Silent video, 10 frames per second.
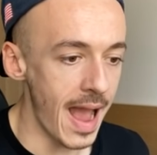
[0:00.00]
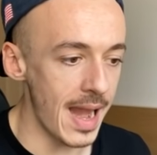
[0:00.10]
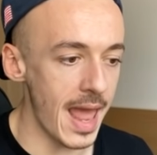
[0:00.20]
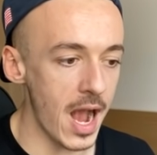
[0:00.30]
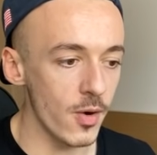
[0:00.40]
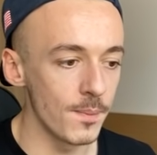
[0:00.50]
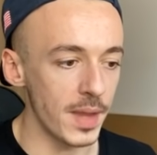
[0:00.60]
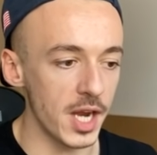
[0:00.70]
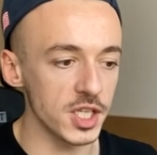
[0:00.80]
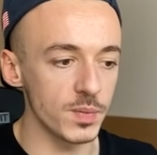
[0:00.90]
And now
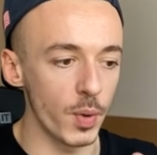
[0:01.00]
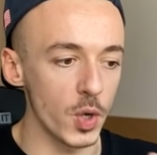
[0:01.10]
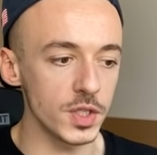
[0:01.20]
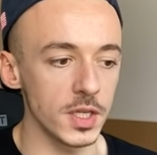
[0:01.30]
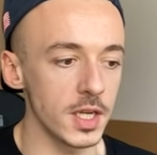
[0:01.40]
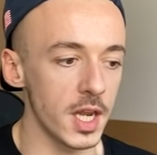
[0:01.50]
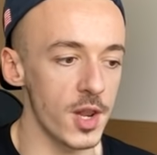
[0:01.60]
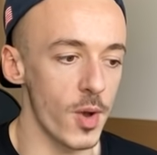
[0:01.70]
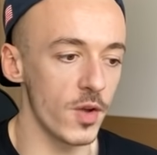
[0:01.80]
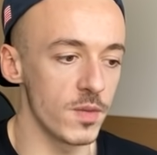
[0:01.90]
I just posted it
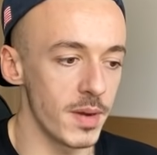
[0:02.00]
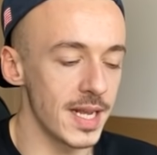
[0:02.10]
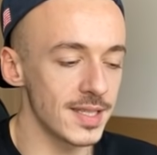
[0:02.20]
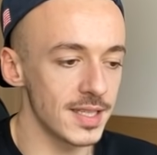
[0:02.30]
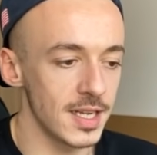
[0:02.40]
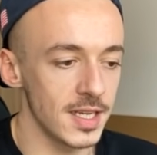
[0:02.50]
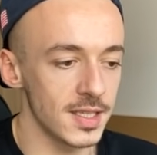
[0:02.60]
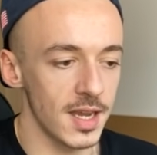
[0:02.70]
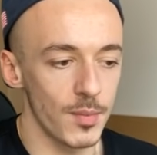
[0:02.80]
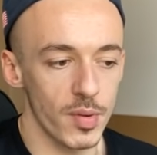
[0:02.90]
in one of the biggest
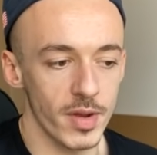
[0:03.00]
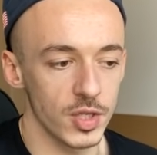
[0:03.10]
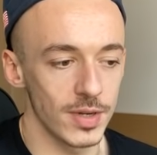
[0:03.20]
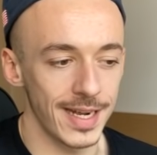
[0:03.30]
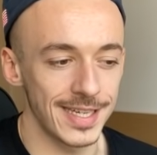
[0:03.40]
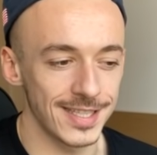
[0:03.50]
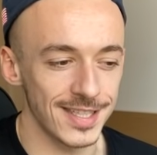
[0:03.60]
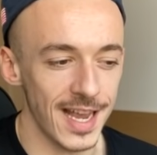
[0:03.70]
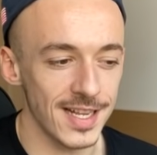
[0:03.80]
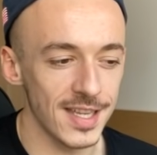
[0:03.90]
cities in pretty much United
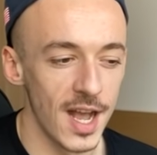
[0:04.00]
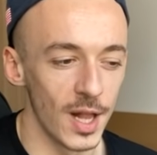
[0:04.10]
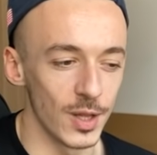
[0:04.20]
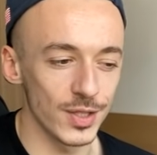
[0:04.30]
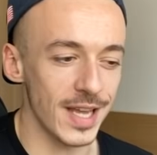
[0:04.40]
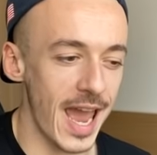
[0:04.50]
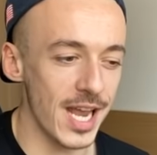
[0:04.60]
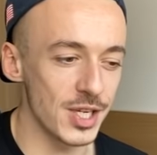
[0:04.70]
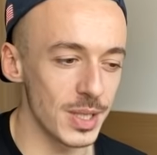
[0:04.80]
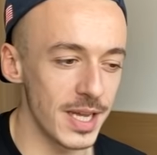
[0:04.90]
States, Los
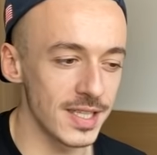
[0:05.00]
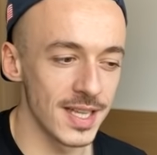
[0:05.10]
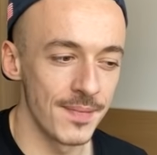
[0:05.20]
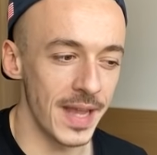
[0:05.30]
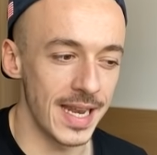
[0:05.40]
Angeles.